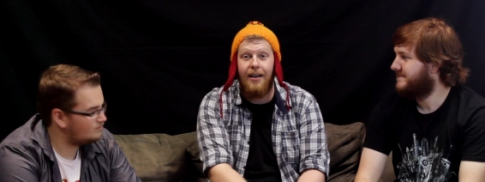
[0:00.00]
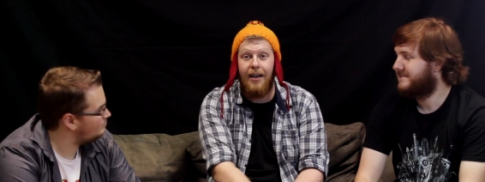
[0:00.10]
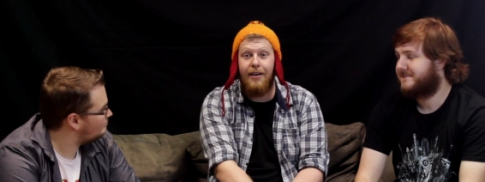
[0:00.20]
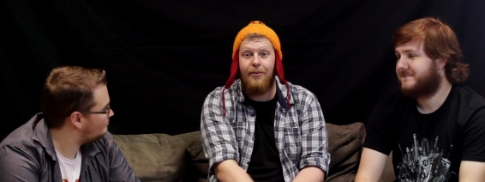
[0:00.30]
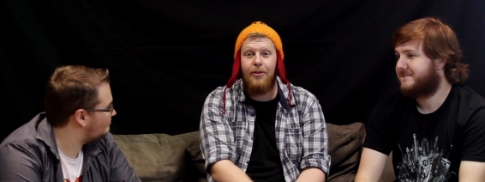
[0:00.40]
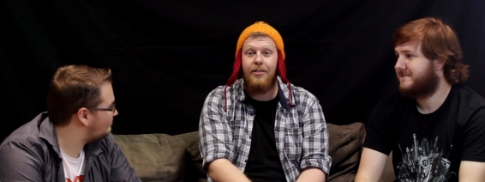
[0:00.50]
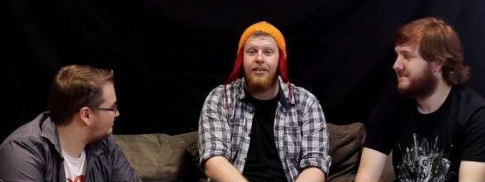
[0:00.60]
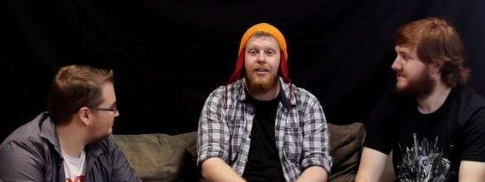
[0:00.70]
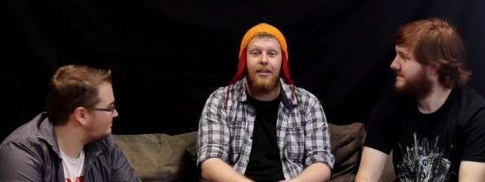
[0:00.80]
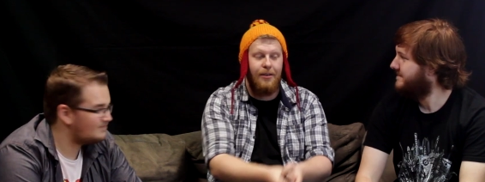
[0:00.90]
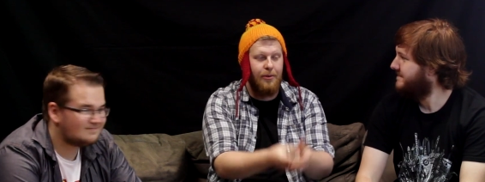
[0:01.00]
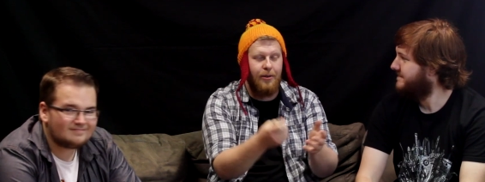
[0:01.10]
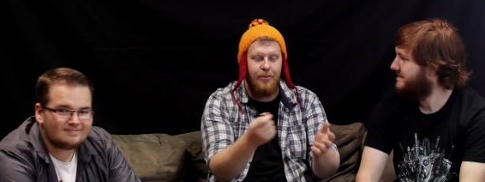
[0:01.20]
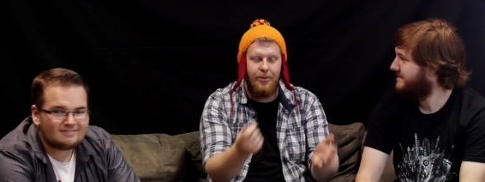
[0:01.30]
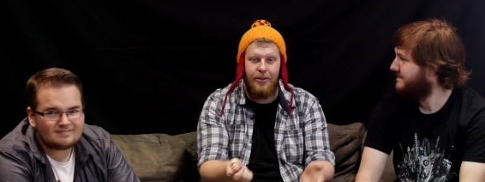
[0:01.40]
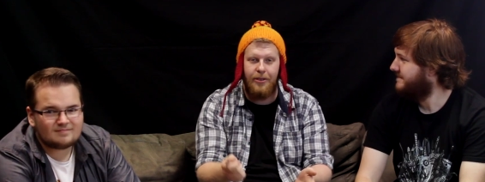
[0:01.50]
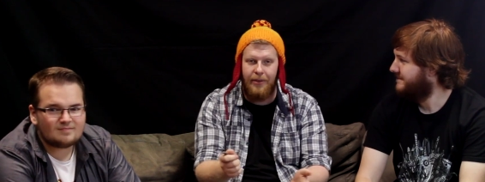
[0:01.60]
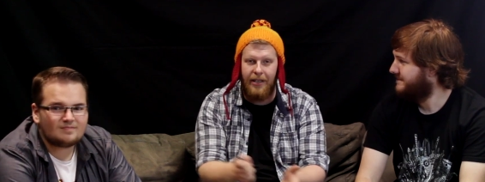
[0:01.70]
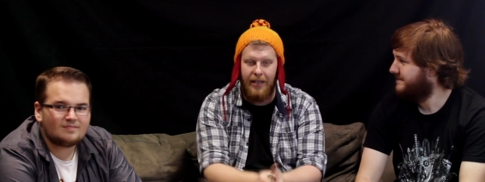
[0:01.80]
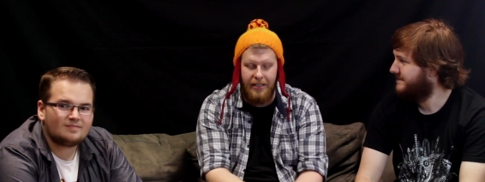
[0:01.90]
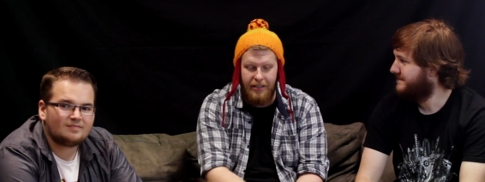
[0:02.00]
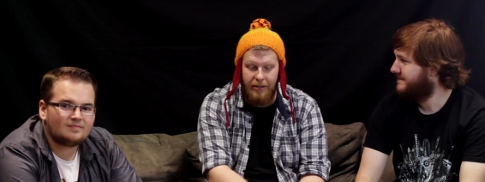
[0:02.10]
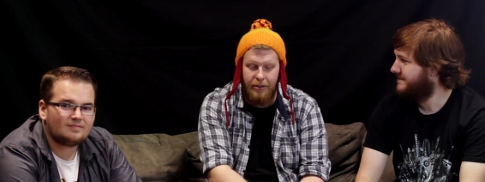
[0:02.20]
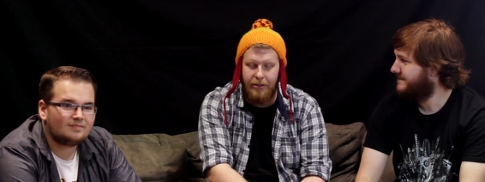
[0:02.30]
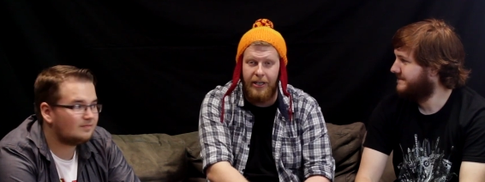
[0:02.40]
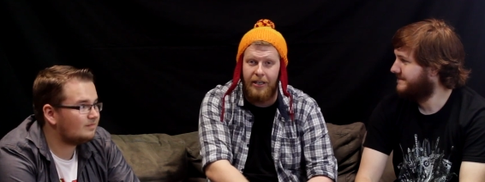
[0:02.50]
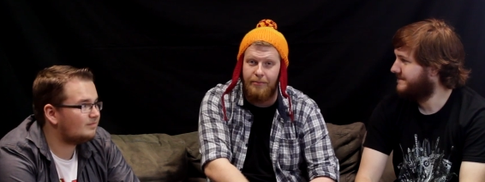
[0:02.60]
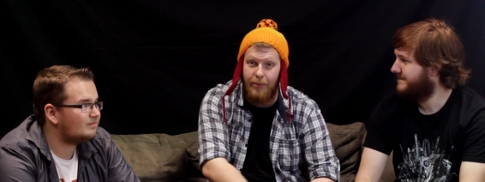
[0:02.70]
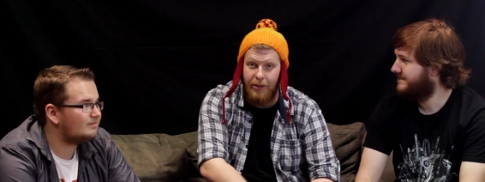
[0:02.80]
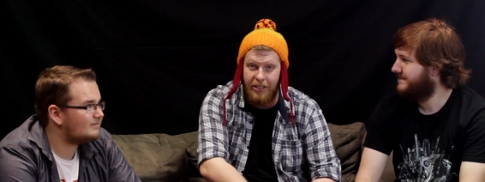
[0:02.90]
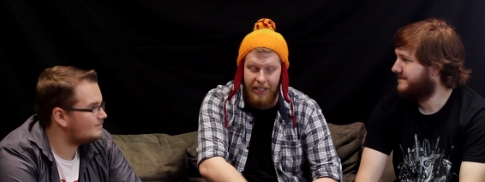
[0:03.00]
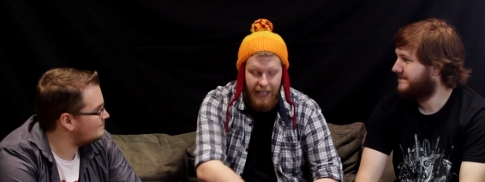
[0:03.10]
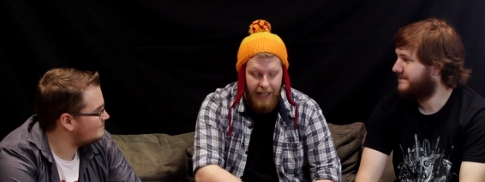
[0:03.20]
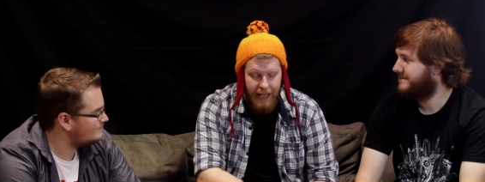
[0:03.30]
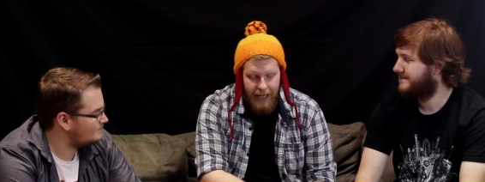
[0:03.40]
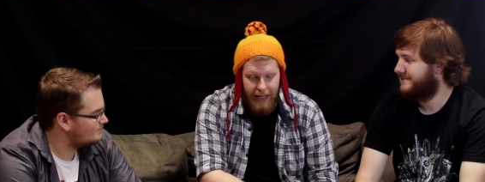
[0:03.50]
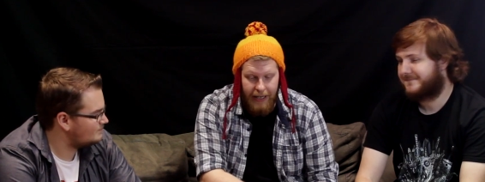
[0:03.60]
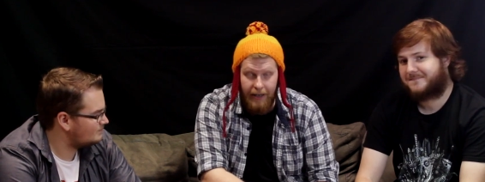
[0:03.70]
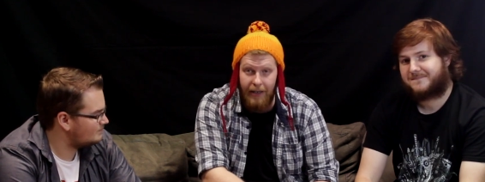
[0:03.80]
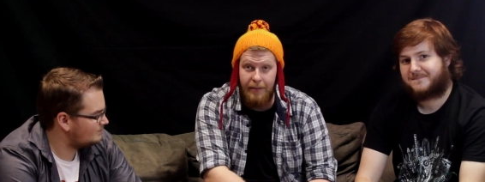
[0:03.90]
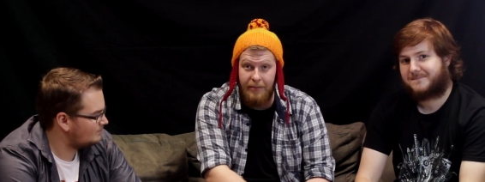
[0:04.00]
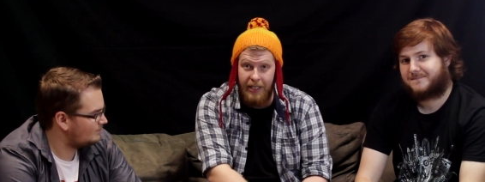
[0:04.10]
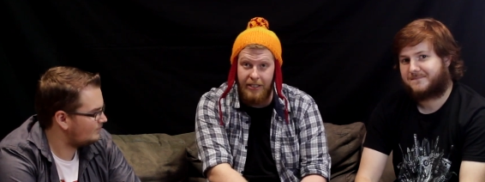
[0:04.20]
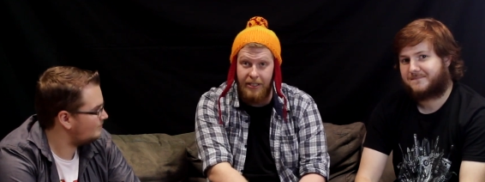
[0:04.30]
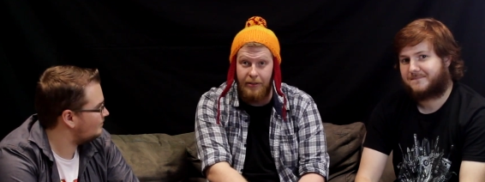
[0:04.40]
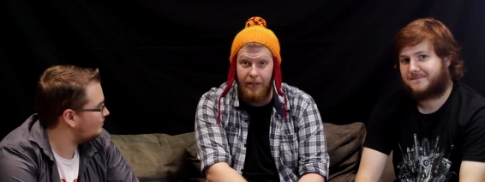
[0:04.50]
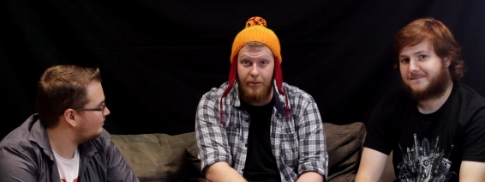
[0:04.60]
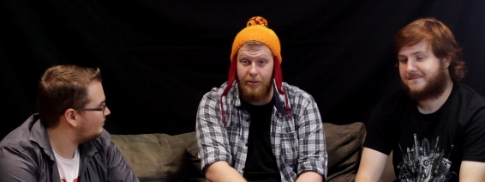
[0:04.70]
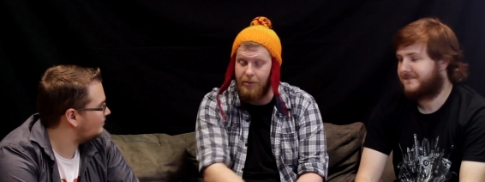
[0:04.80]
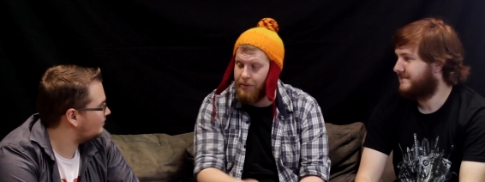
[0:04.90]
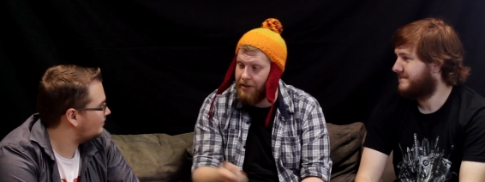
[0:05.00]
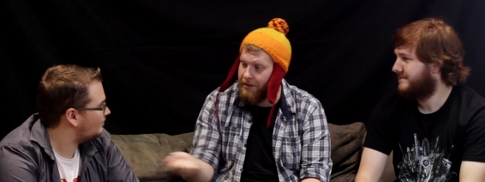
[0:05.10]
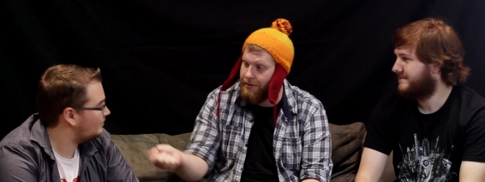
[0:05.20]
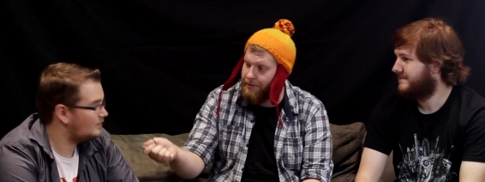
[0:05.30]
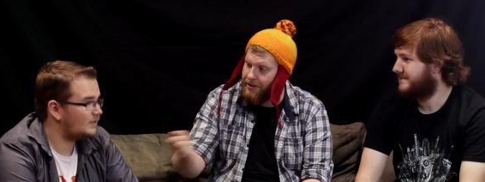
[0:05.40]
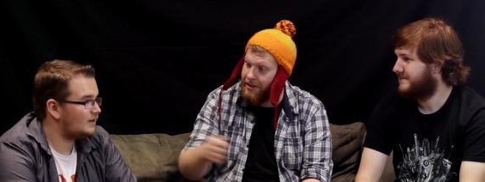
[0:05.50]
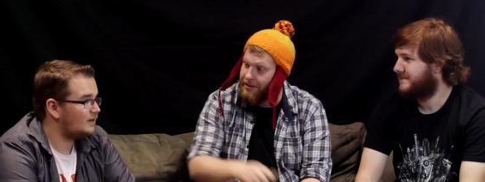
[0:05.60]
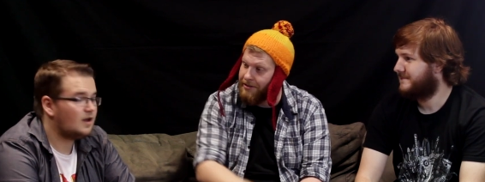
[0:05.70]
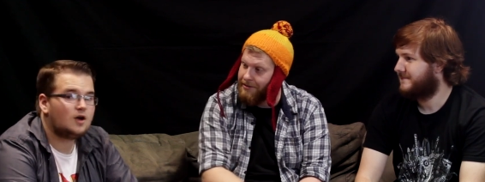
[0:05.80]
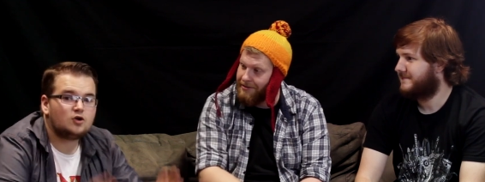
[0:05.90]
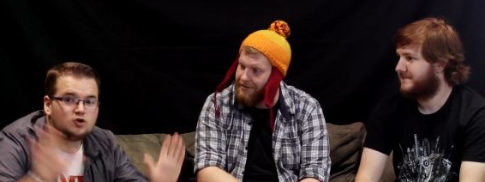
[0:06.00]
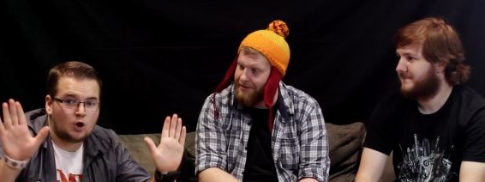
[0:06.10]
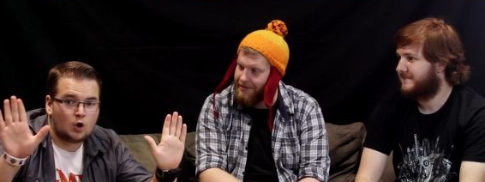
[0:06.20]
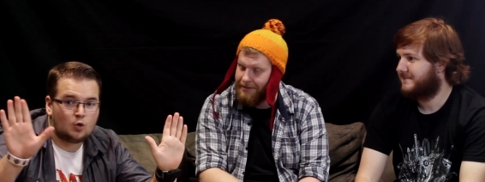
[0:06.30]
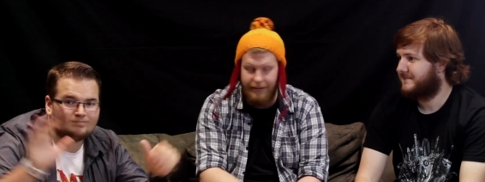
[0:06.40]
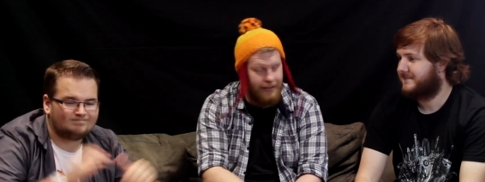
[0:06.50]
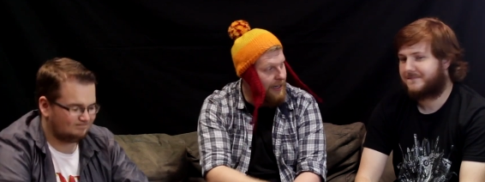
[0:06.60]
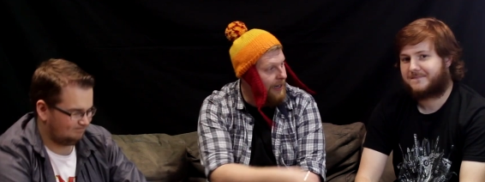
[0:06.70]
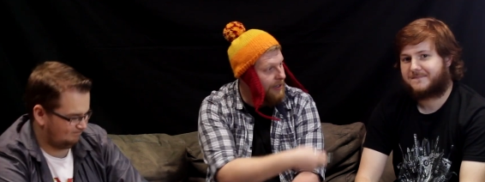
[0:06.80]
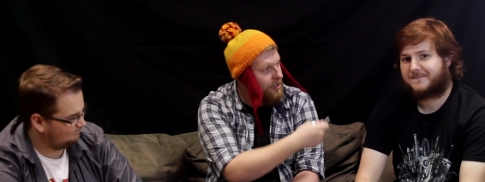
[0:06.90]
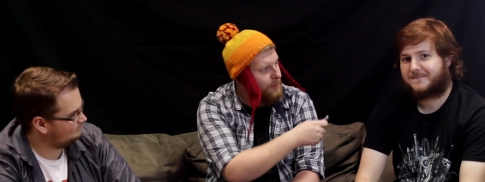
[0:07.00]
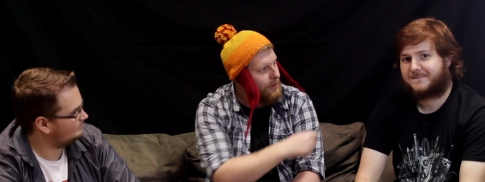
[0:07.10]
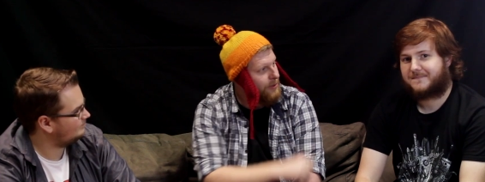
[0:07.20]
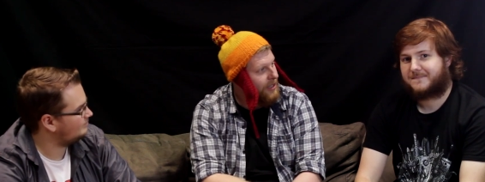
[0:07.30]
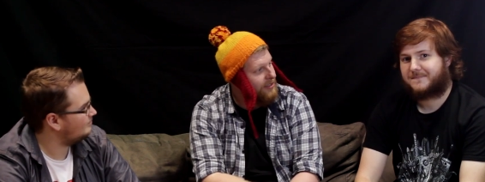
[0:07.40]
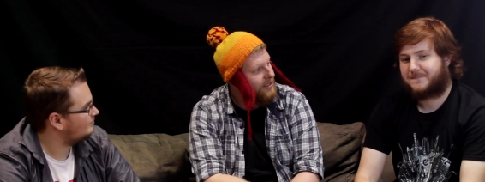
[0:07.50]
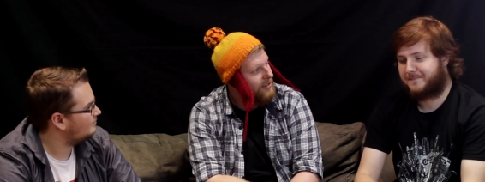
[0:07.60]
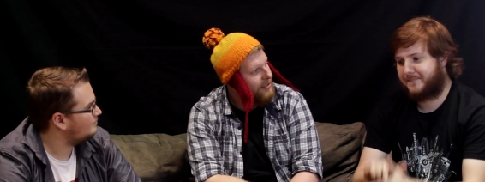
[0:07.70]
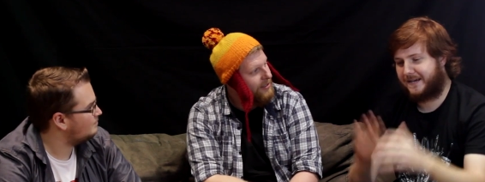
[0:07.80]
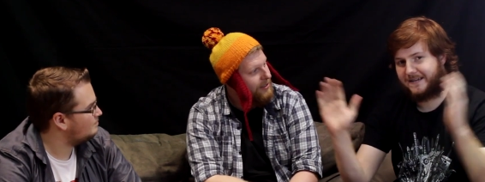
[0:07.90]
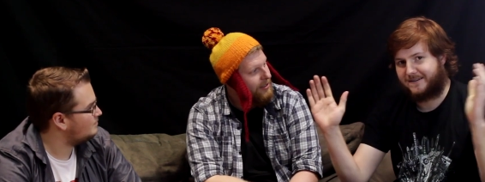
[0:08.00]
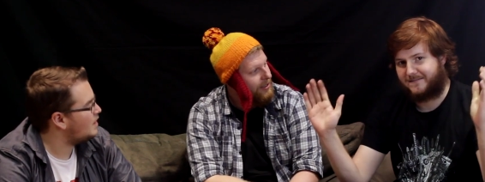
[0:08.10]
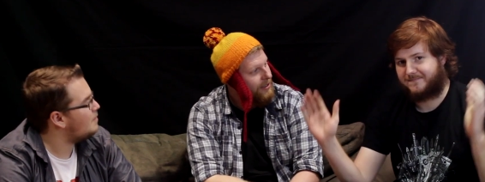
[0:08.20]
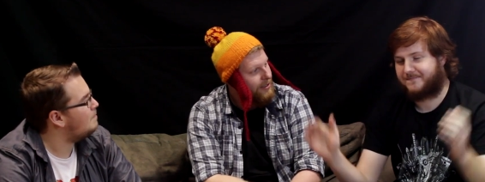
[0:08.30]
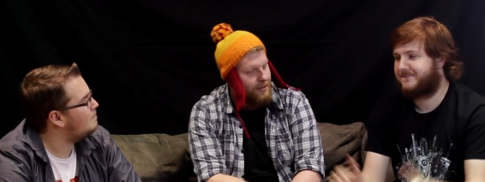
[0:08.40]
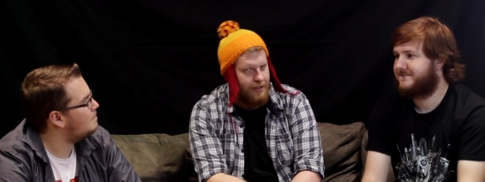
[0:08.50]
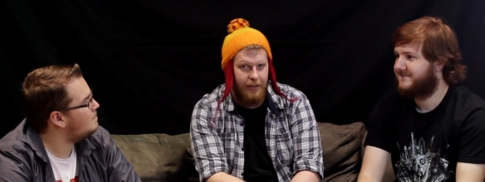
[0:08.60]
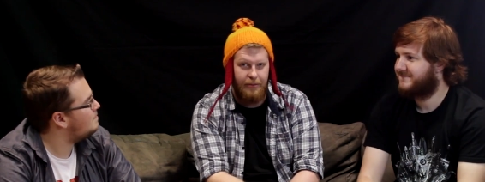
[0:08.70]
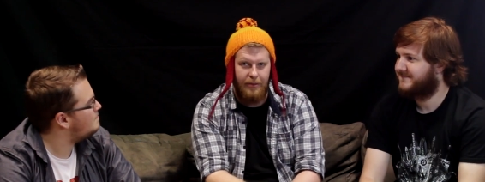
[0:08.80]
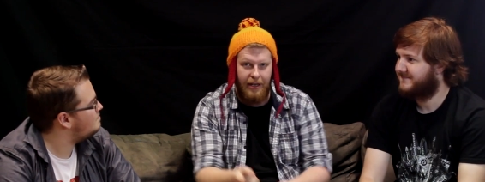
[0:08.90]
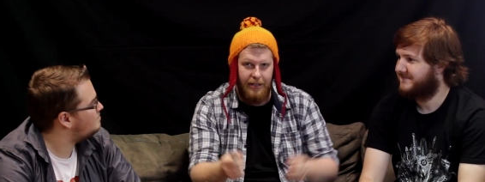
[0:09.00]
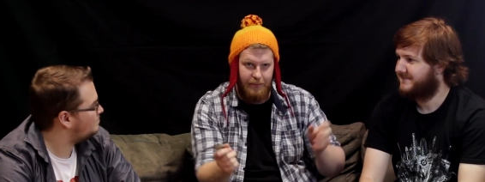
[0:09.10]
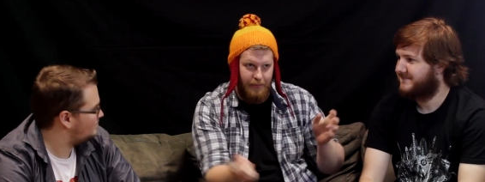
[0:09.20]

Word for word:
Speaker 1: Hi everyone, uh, welcome to Hibiki's Loot Crate Unboxing. Uh, I am Dexter, your host, with my uh, friend Joe and our special guest Ben. So, as